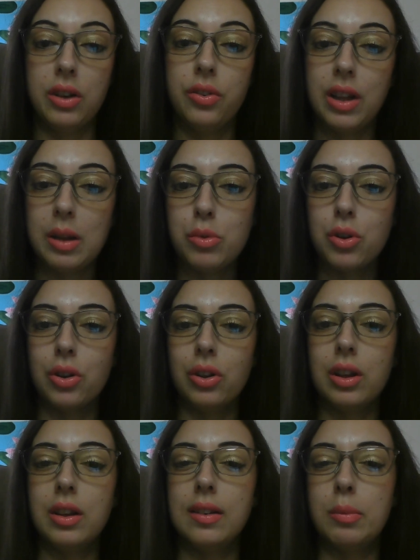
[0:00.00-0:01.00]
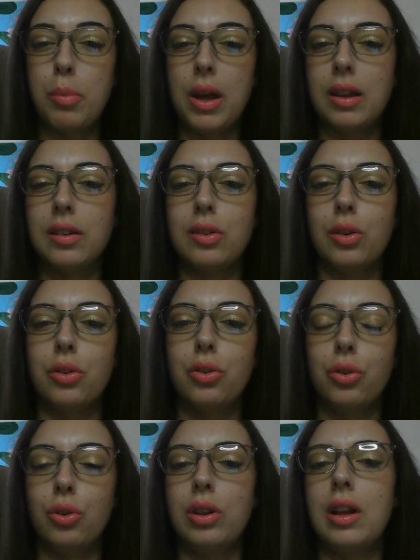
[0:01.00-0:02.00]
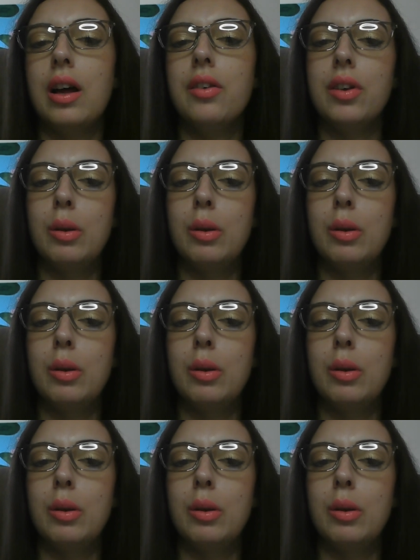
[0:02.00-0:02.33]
flame union is based on true love